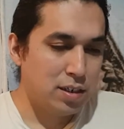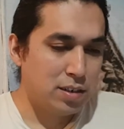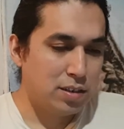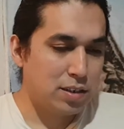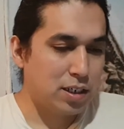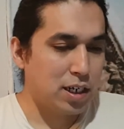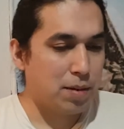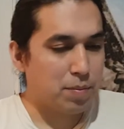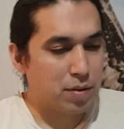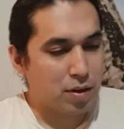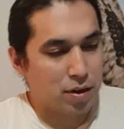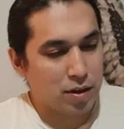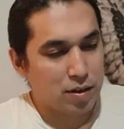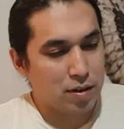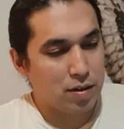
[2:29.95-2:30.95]
She kept
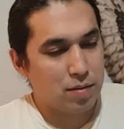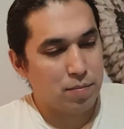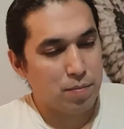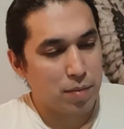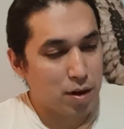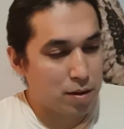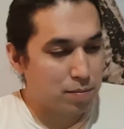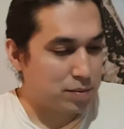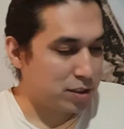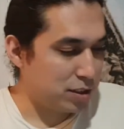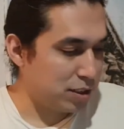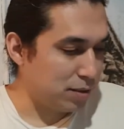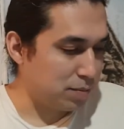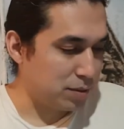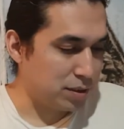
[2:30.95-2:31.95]
on, "Mom,
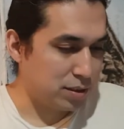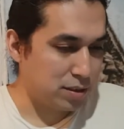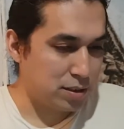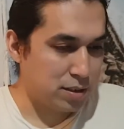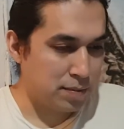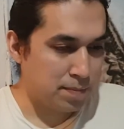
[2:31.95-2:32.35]
ships."